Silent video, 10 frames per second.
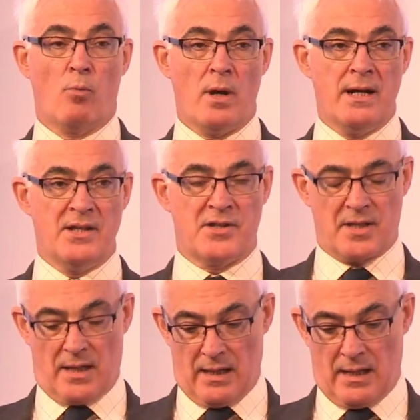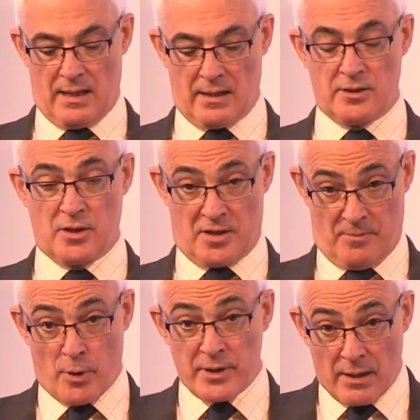One is
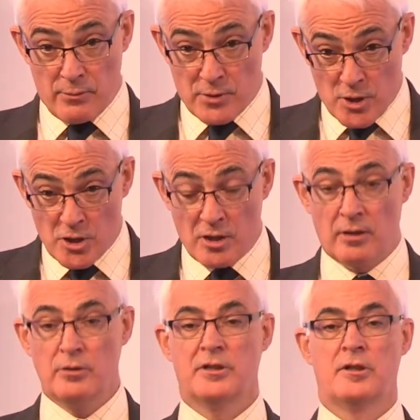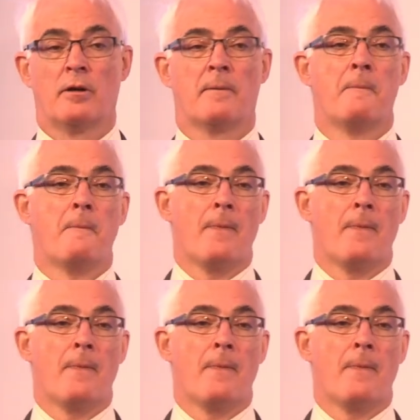the point I was just concluded on.